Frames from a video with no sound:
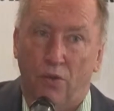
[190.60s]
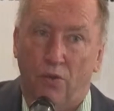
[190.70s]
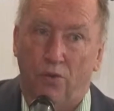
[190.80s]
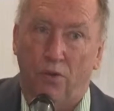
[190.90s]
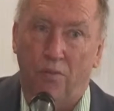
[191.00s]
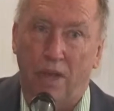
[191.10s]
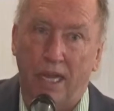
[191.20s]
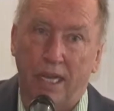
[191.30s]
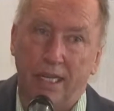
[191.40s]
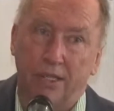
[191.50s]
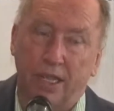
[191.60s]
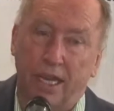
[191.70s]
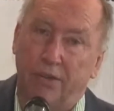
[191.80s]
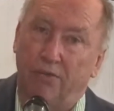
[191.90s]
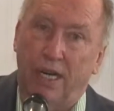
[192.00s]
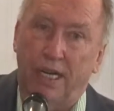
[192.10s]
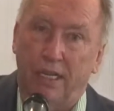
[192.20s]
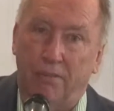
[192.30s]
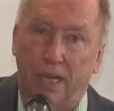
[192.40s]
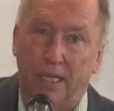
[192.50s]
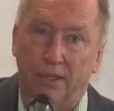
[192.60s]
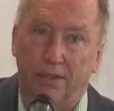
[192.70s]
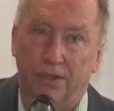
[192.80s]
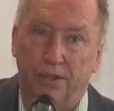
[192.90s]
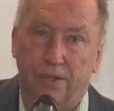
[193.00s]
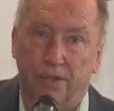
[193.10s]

For maize, it really depends.